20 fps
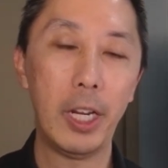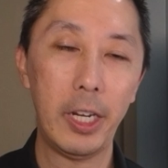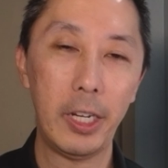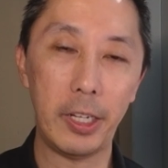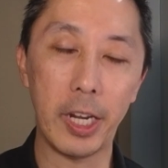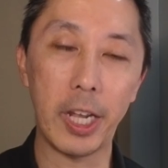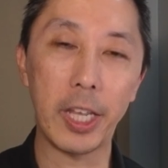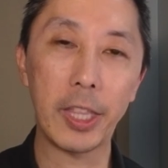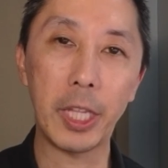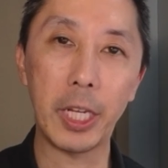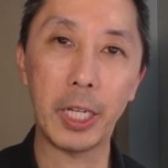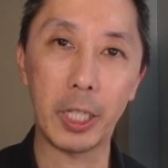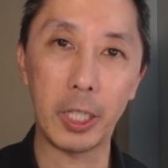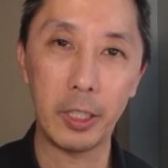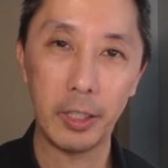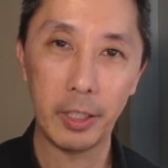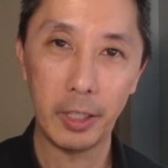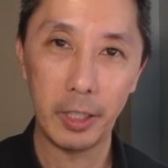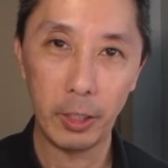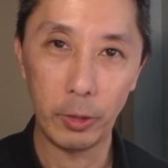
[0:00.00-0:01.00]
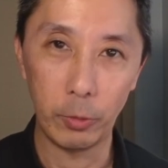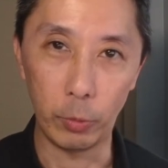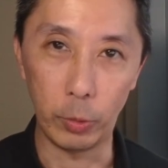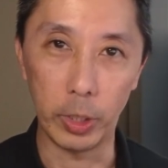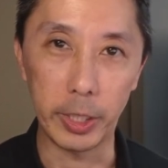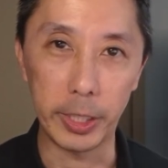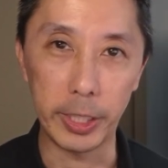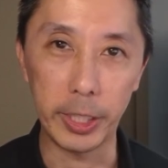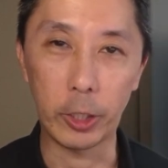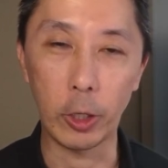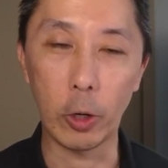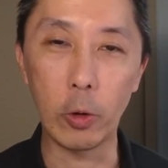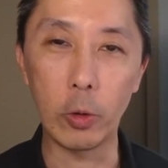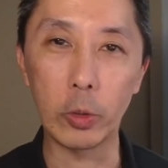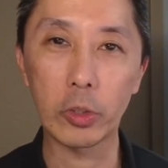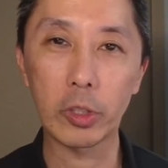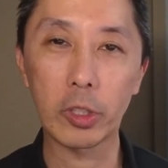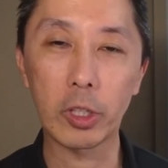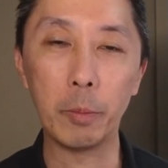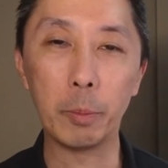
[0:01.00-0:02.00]
nothing really
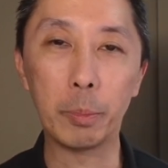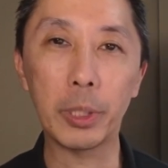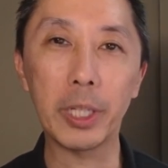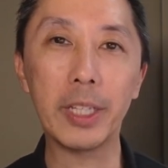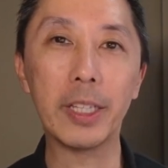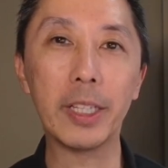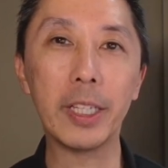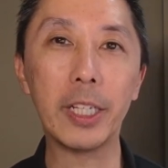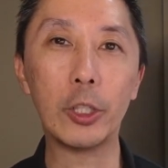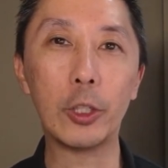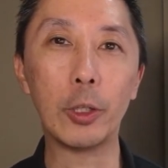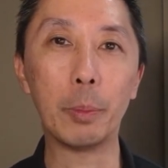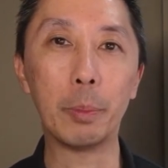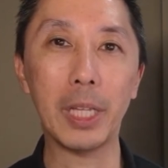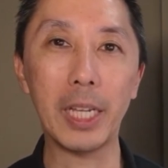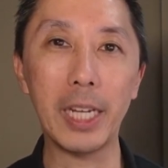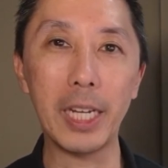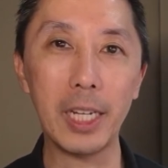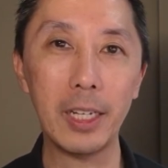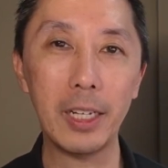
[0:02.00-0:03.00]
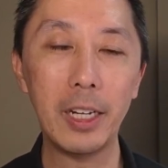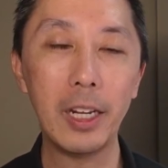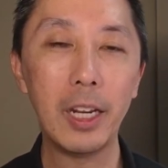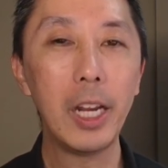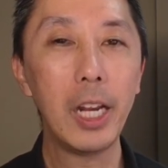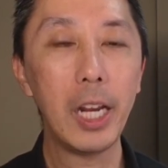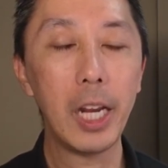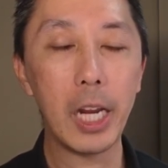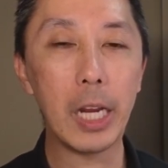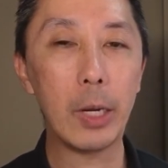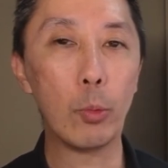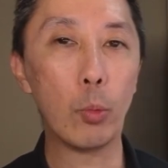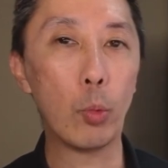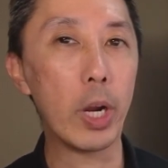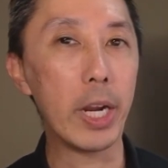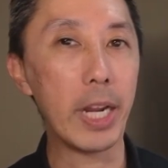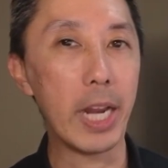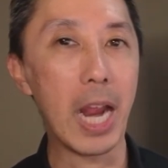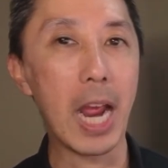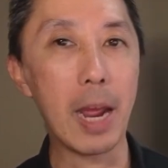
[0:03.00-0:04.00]
goes completely to plan in
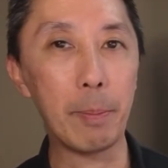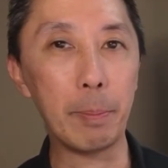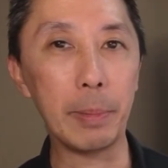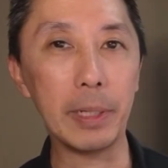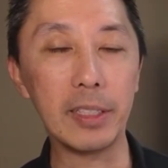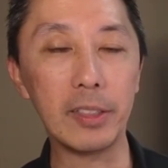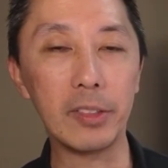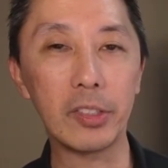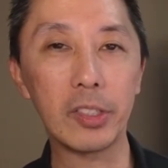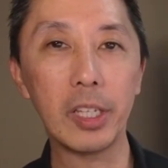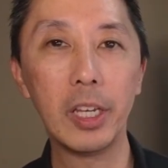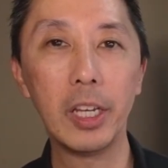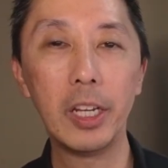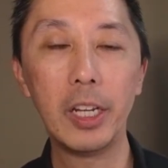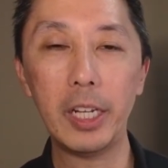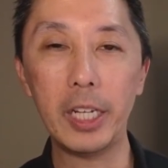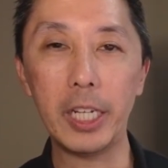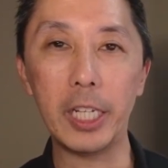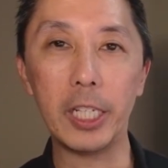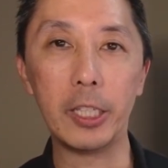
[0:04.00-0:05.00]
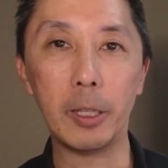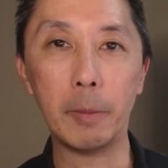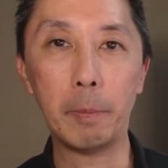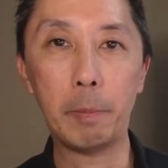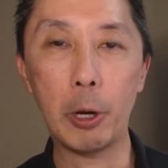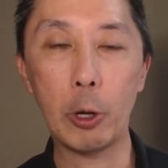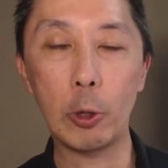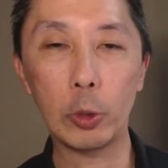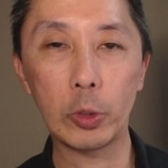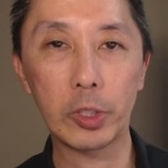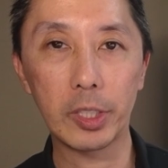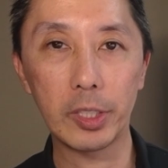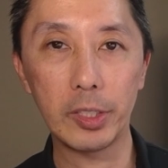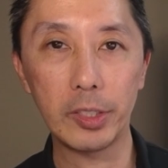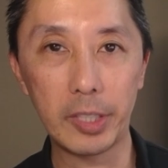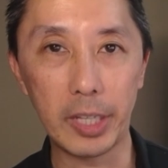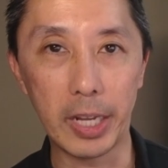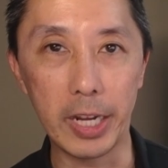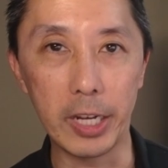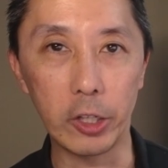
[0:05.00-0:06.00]
what happens in the
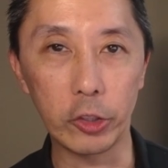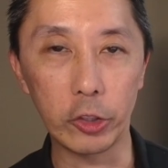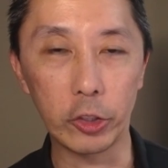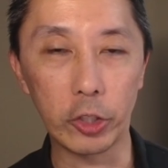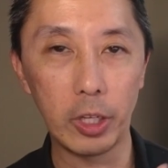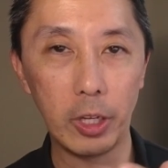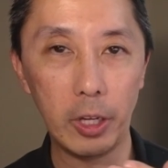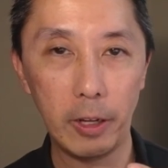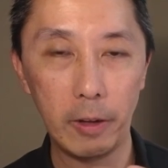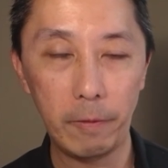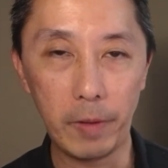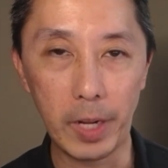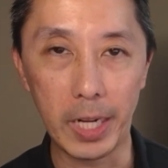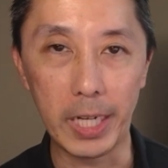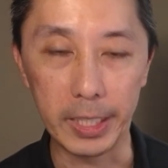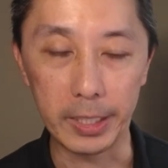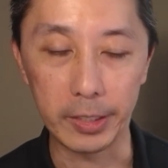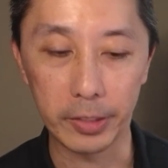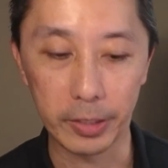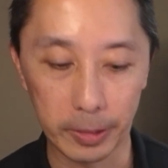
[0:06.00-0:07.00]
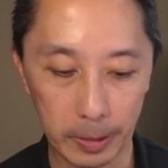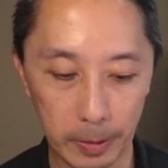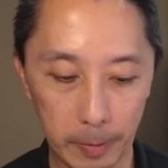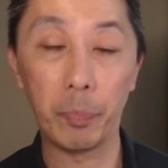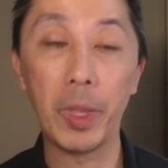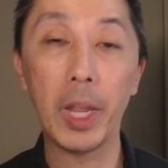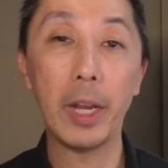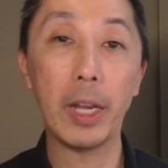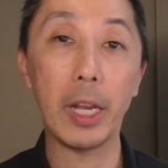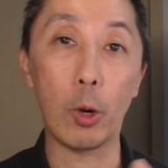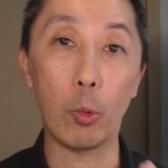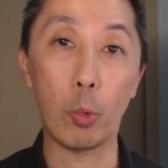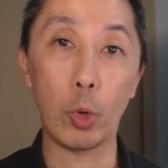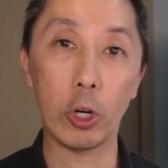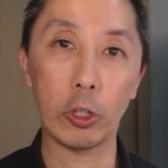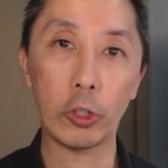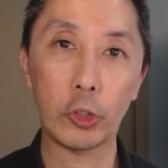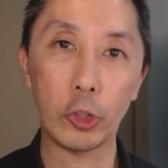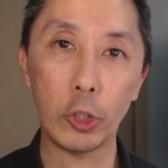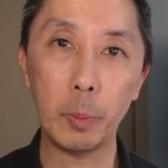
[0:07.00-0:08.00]
post-sales phase. Now we're
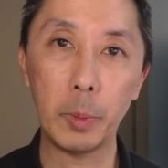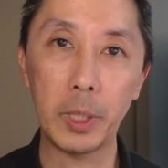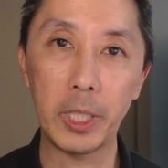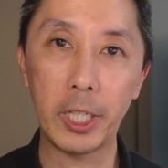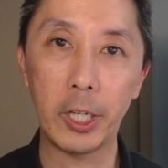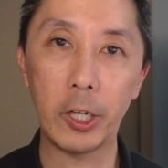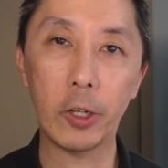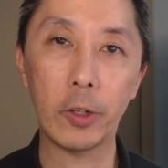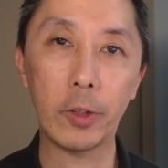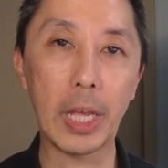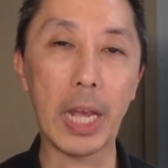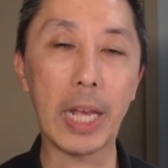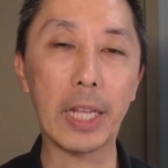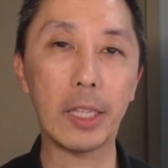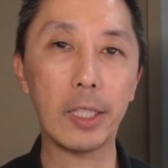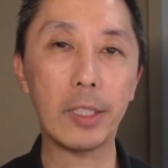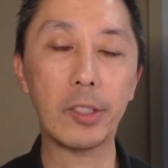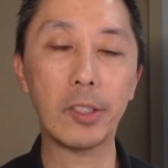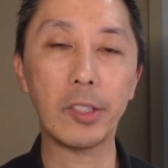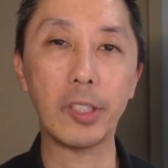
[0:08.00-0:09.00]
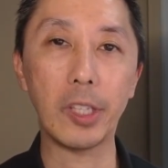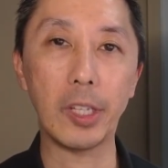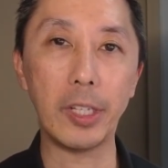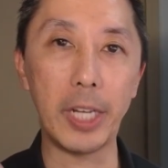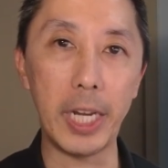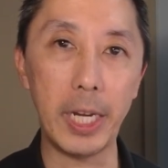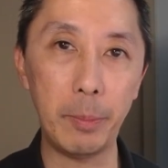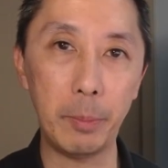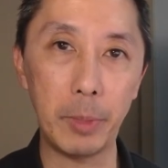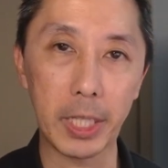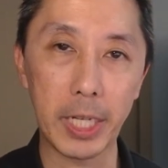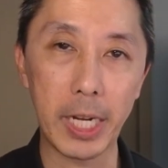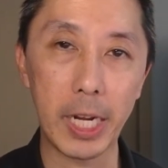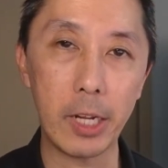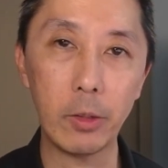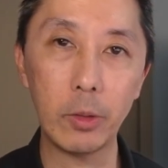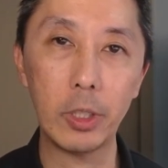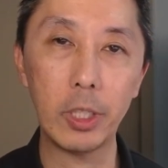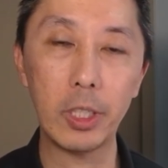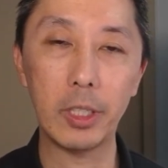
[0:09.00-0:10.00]
assuming here that this is a named
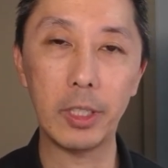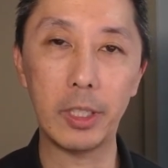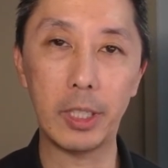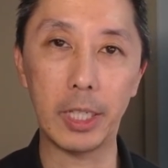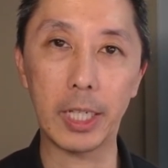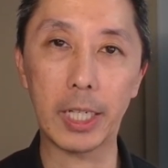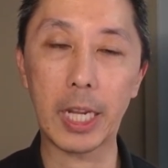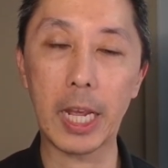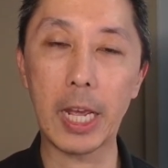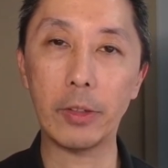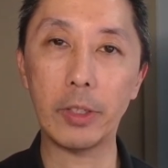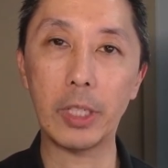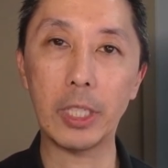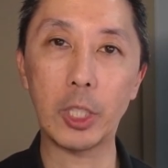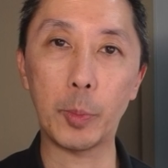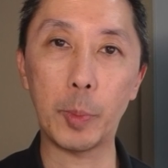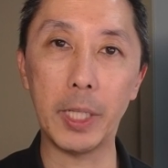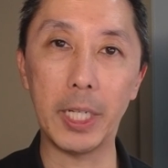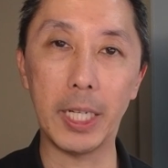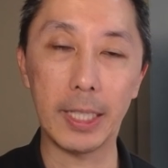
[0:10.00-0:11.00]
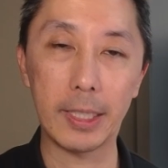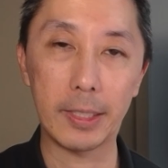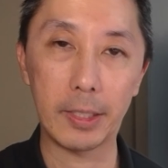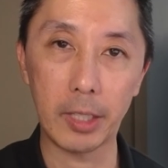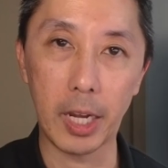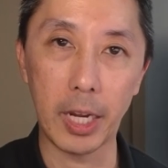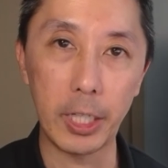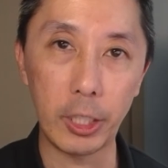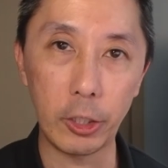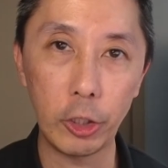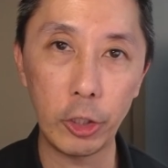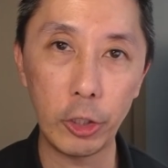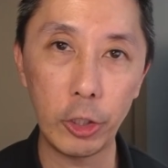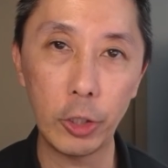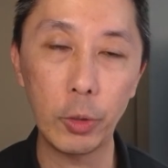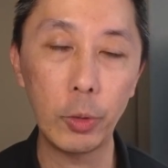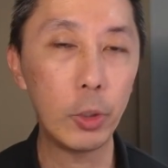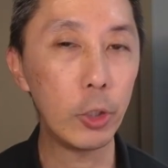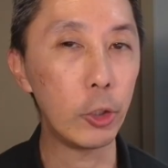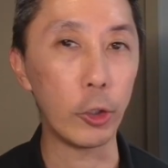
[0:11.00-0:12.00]
account. The account has been assigned to
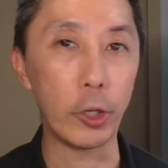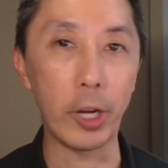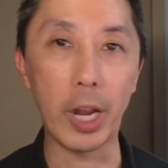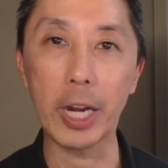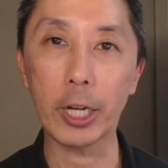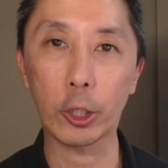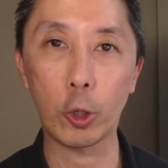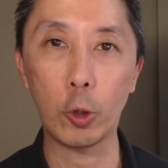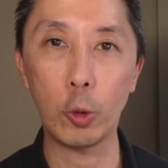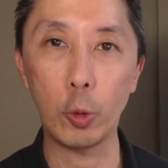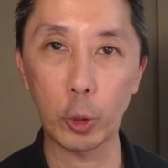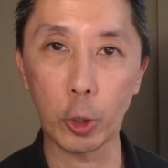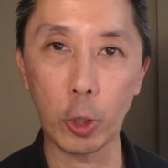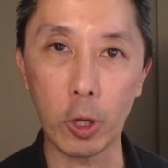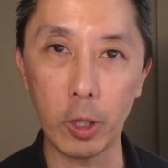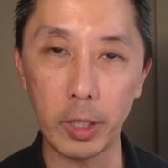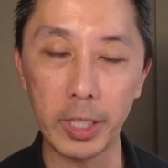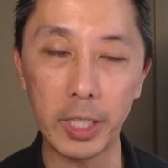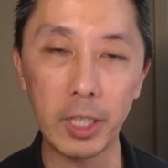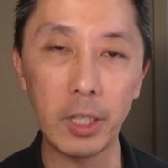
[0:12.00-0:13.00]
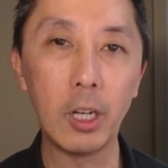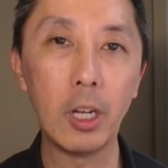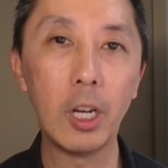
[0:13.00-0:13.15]
you. You're not cold calling